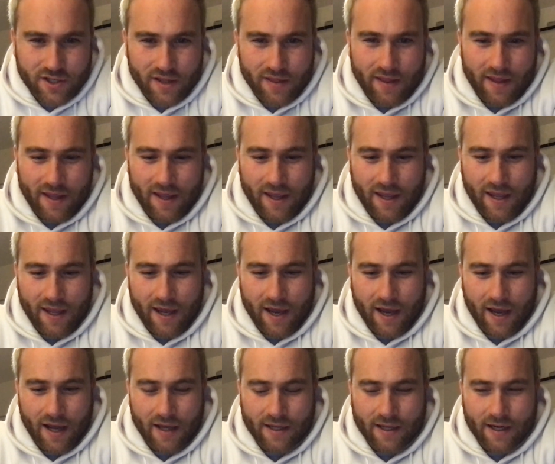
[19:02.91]
and they
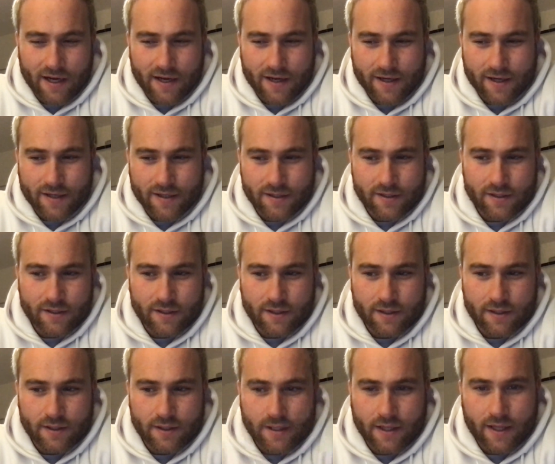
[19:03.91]

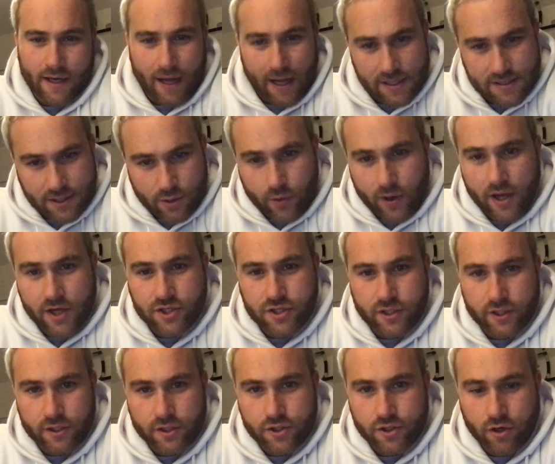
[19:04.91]
you can ask
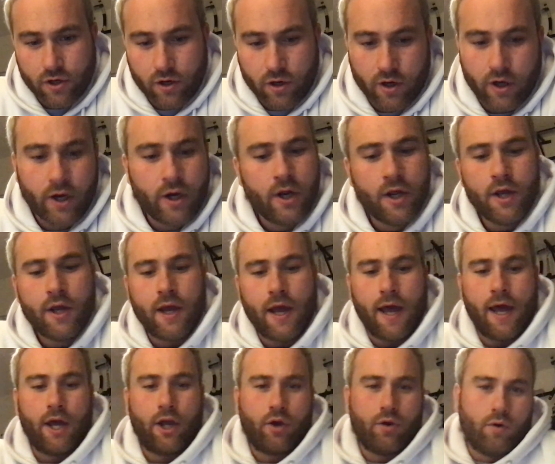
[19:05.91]
questions or
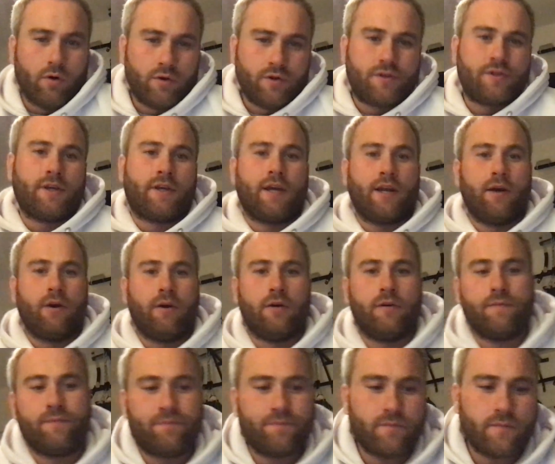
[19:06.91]
go on to kind of
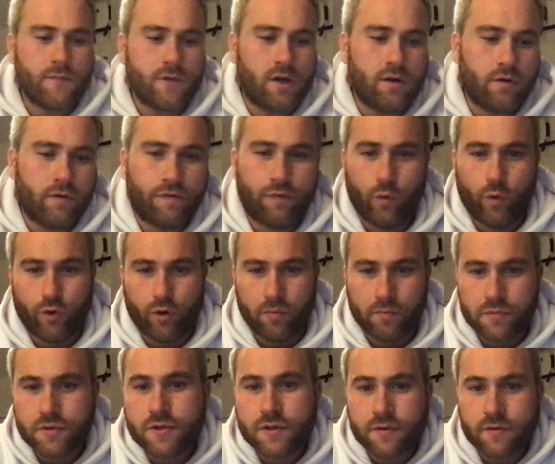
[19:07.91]

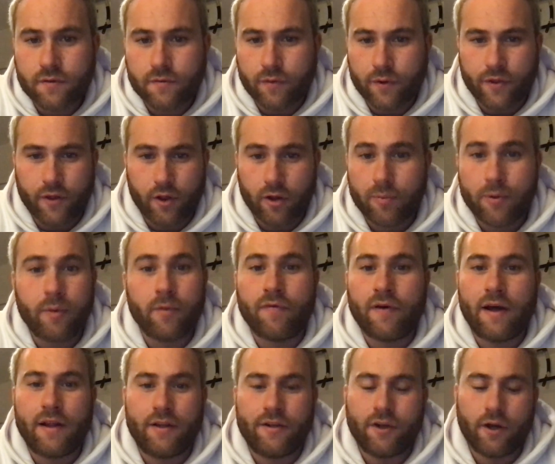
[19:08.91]
forums with other people who've
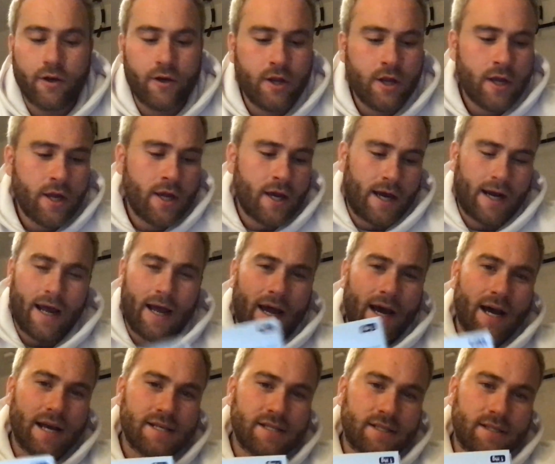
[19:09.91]
had it done. And I
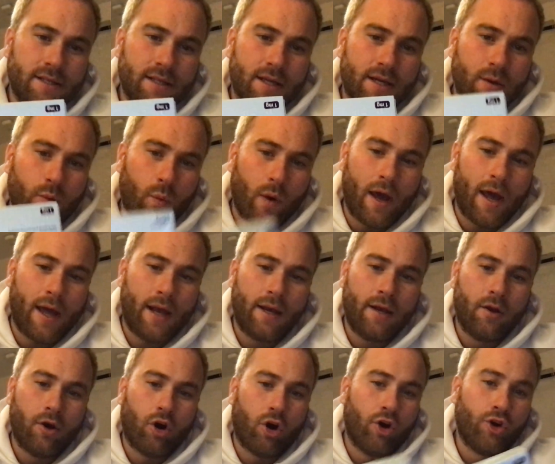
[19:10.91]
asked when
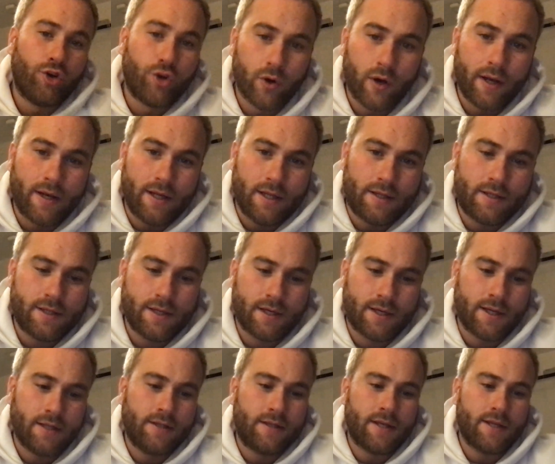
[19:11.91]
or do I need to
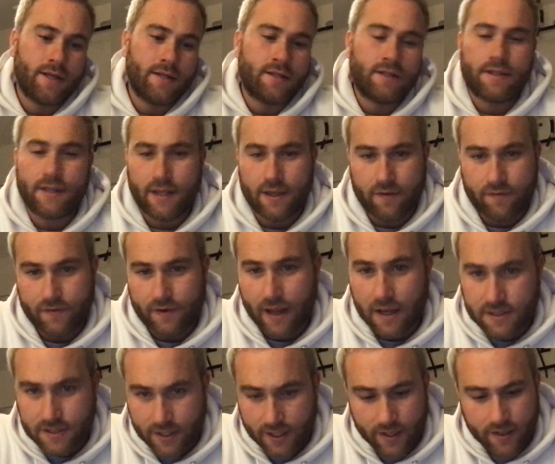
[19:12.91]
continue to take
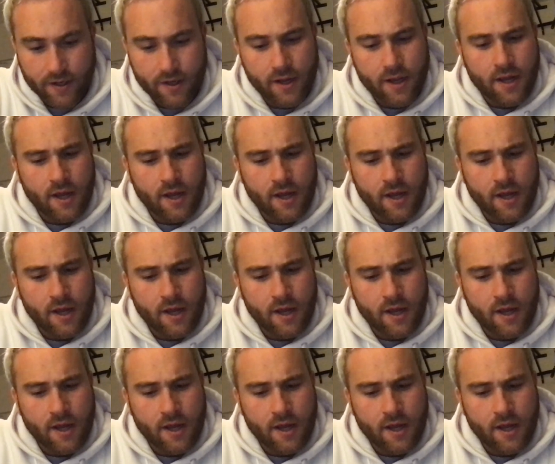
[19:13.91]
finasteride.